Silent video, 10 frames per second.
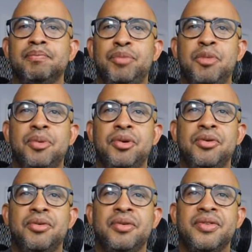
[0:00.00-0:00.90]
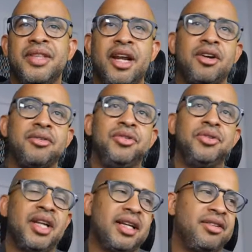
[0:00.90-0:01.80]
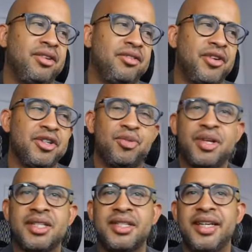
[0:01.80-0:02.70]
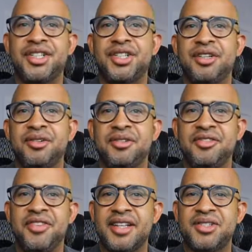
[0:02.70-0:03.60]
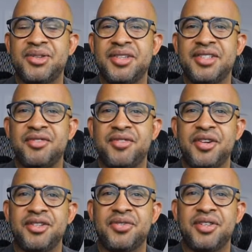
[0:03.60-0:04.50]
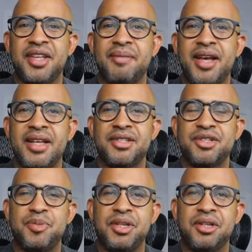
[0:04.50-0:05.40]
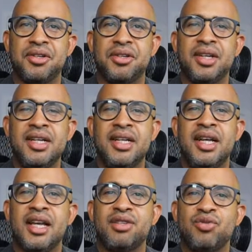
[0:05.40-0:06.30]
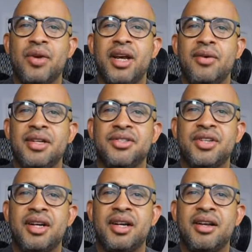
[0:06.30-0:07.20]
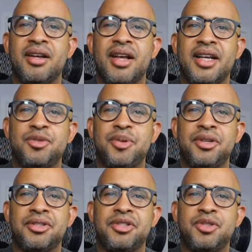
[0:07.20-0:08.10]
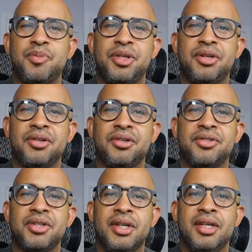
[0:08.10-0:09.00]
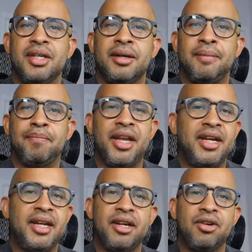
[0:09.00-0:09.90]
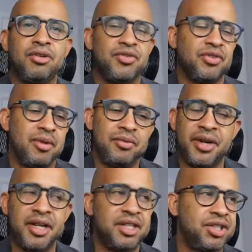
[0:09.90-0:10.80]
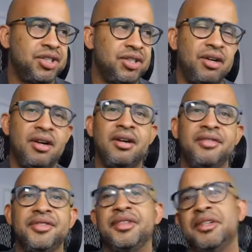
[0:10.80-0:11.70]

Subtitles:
People that are doing like their first presentation on events, so it's a first for them as a speaker, as well as experienced speakers. And then it goes from a range of,